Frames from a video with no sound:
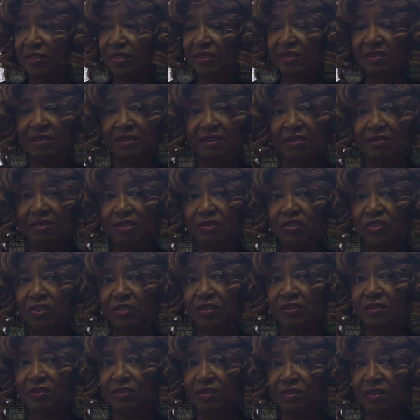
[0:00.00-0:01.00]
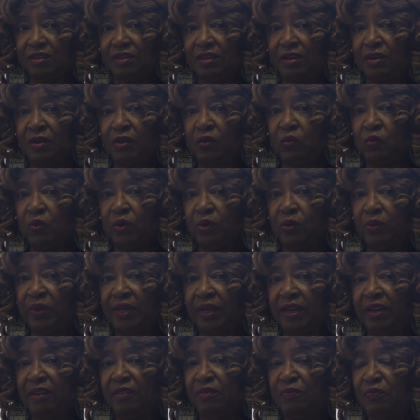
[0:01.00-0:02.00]
is in the church, where we
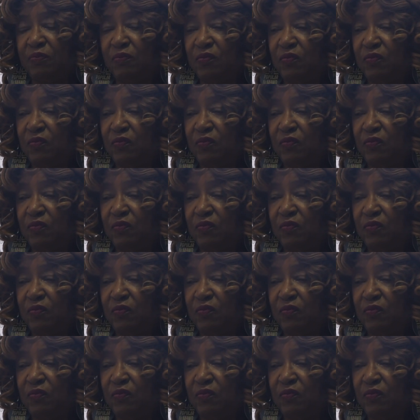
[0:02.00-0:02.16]
have,